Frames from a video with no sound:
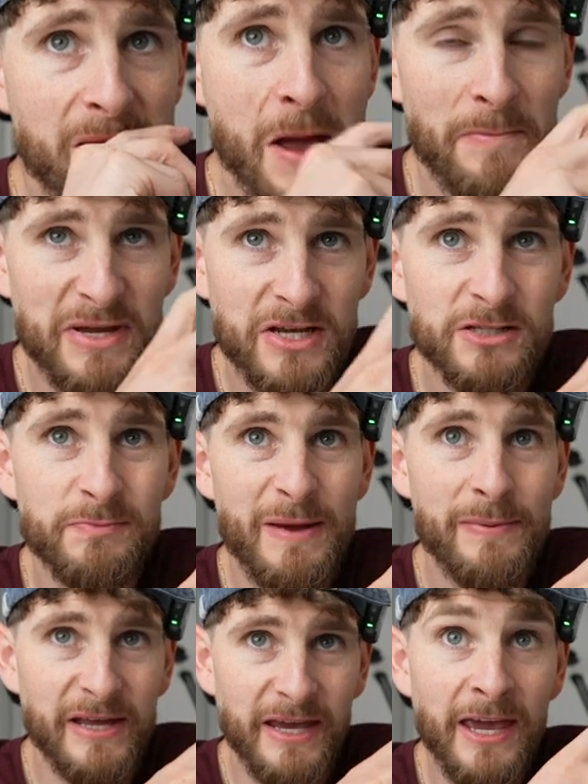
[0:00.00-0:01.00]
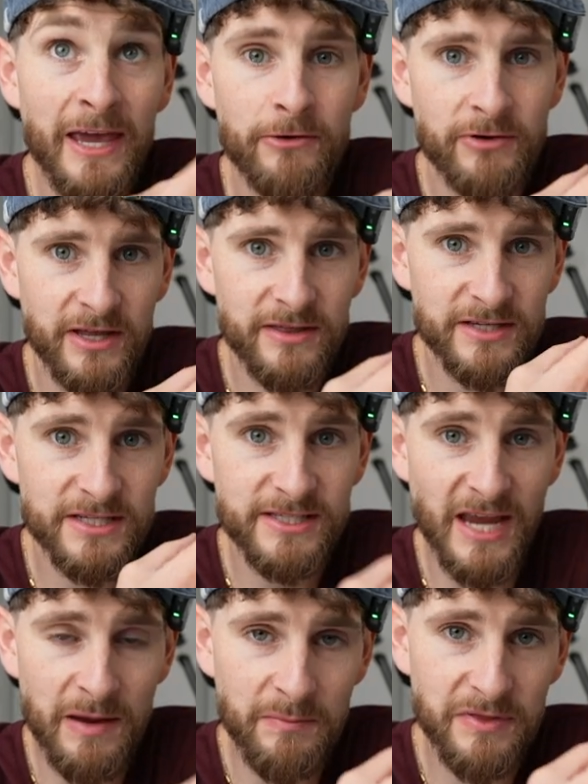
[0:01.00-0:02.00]
And because people are hearing the
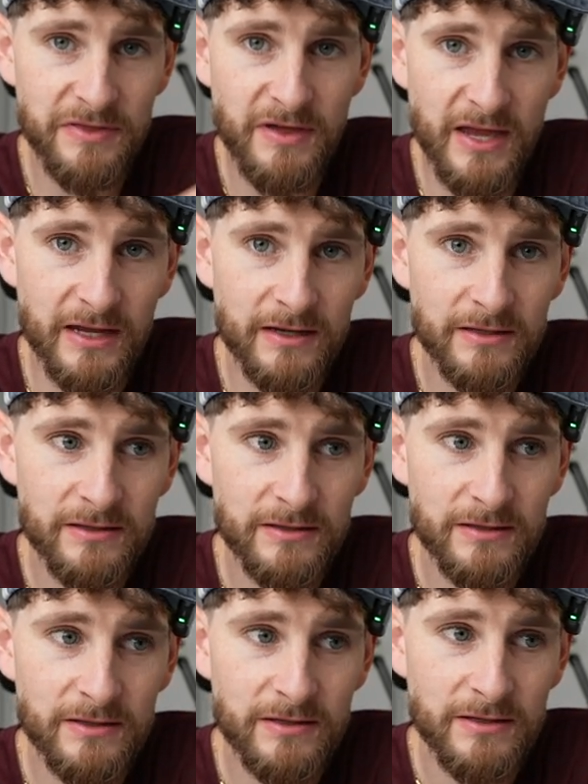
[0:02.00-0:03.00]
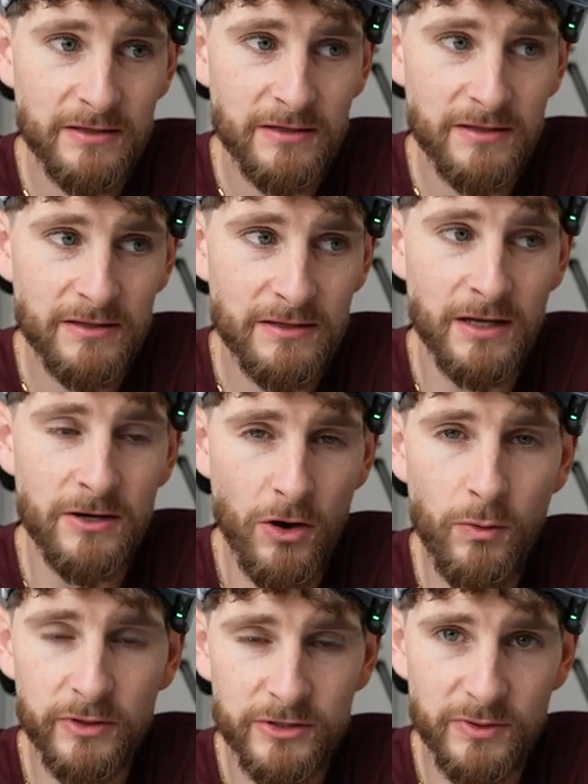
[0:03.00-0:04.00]
same thing, they
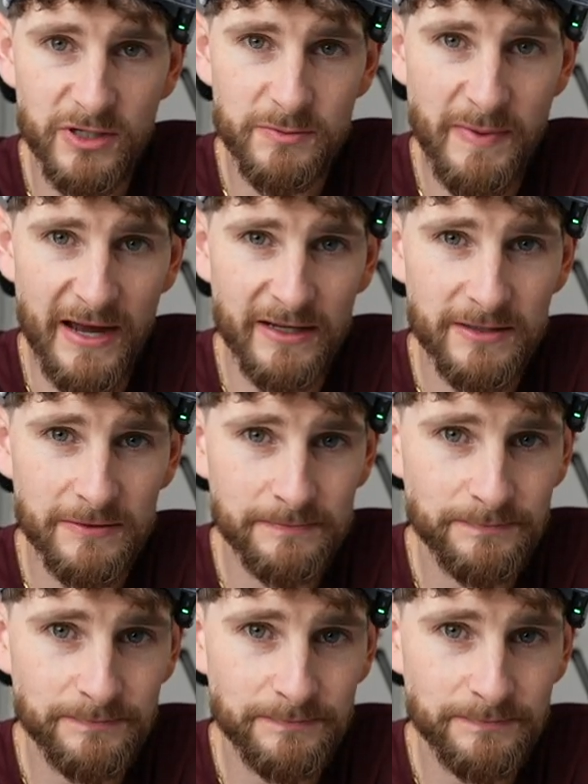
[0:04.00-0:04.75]
know what to expect.